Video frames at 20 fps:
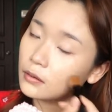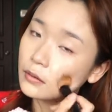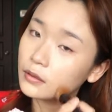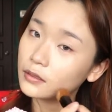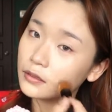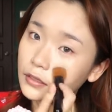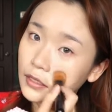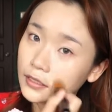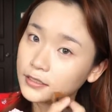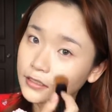
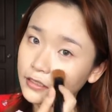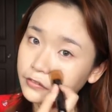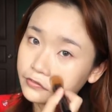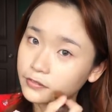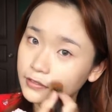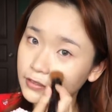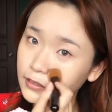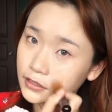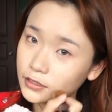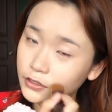I
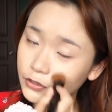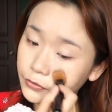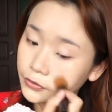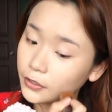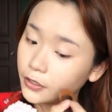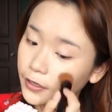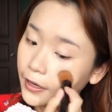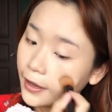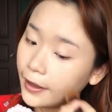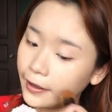definitely do not
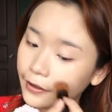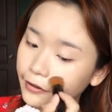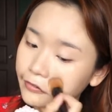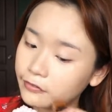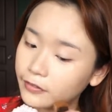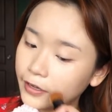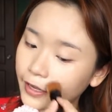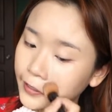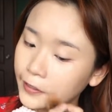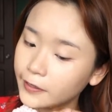have
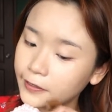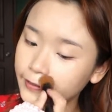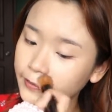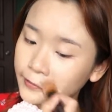like